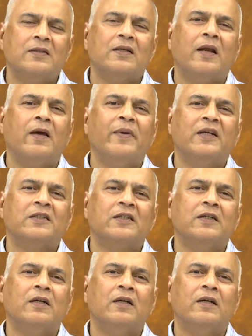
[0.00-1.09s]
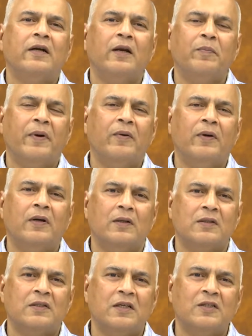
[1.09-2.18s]
I mentioned 10 power
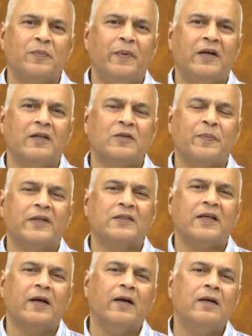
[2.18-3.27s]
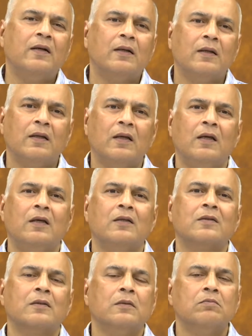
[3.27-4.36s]
6 meters per second is
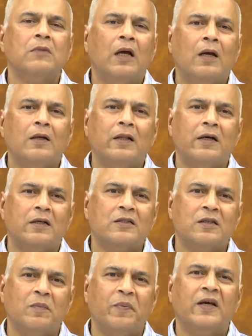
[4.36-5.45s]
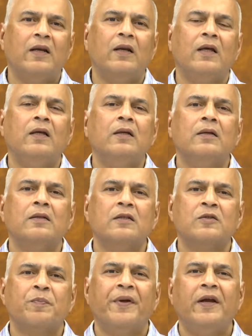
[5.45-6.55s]
that is typically the
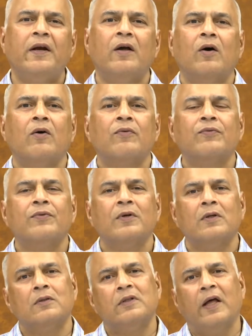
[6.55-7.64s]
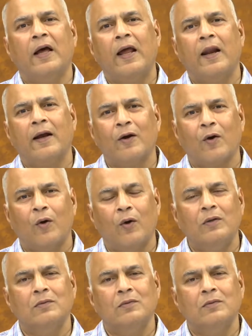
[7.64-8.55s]
speed of the electron